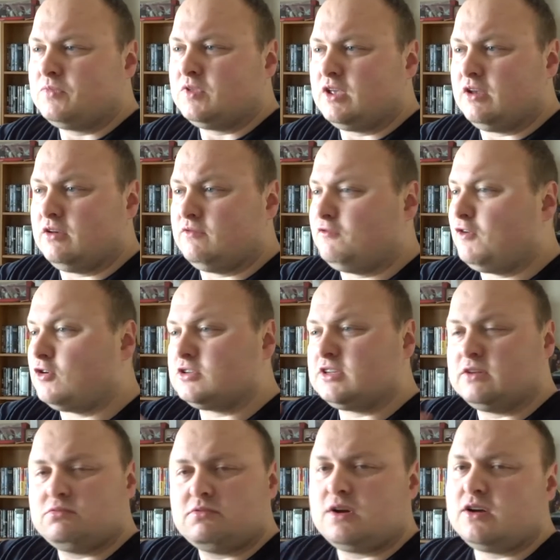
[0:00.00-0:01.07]
and Fox
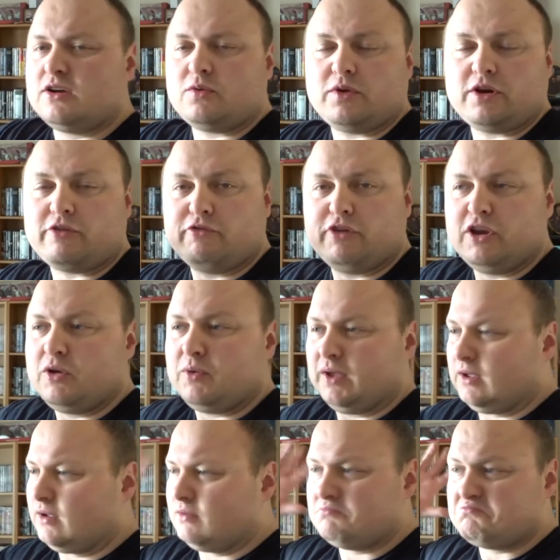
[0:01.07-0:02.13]
said, oh no, we're not
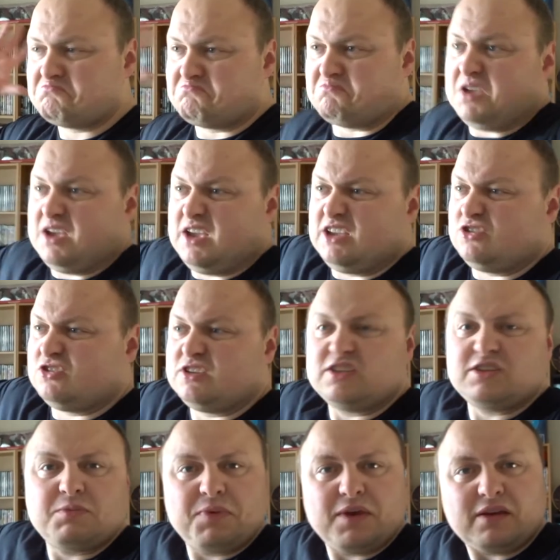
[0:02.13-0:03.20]
renewing, it just
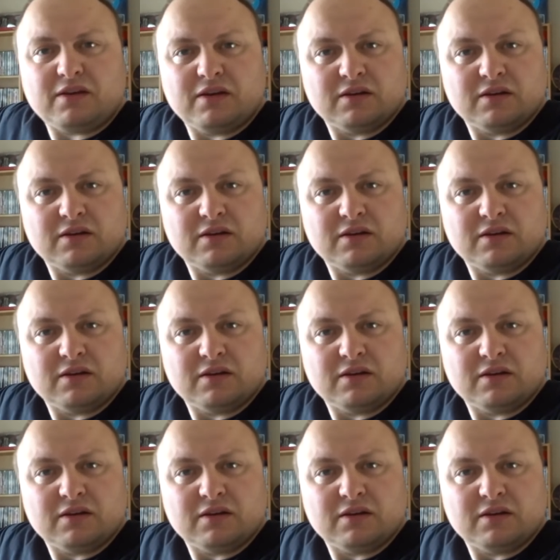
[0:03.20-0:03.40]
disappeared.